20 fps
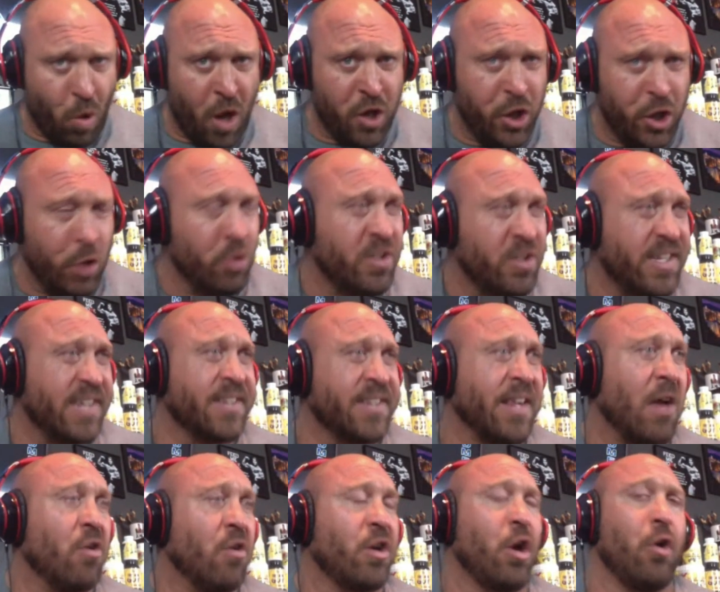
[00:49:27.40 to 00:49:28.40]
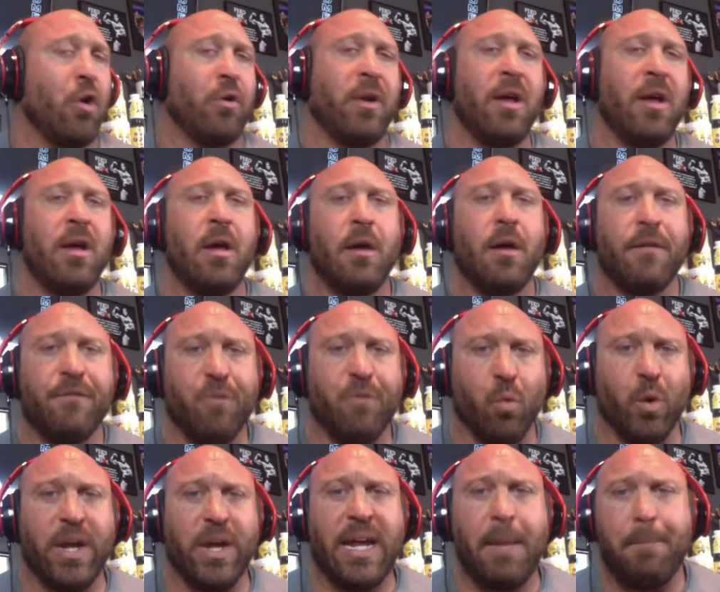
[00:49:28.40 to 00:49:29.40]
Use discount code
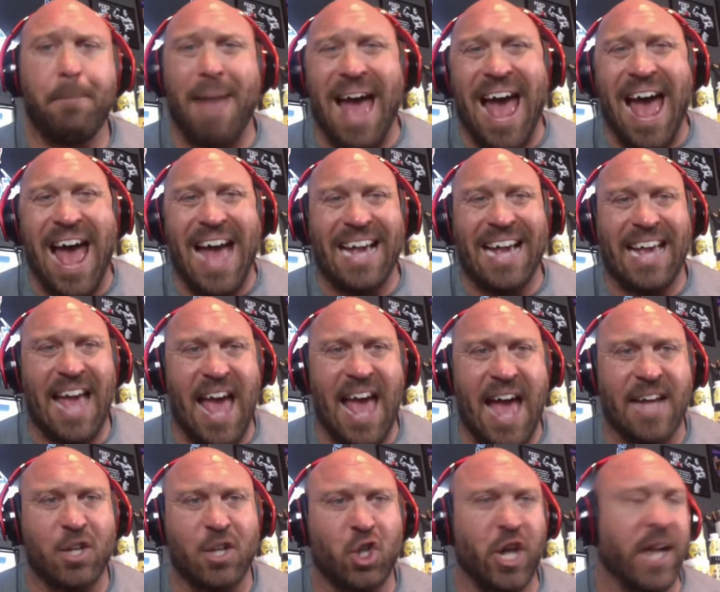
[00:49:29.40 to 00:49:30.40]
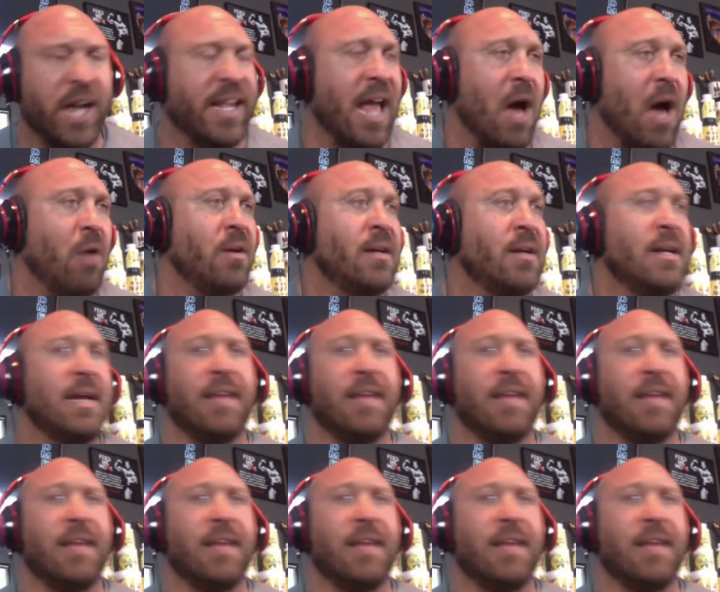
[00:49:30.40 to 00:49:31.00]
FREEBAG at checkout.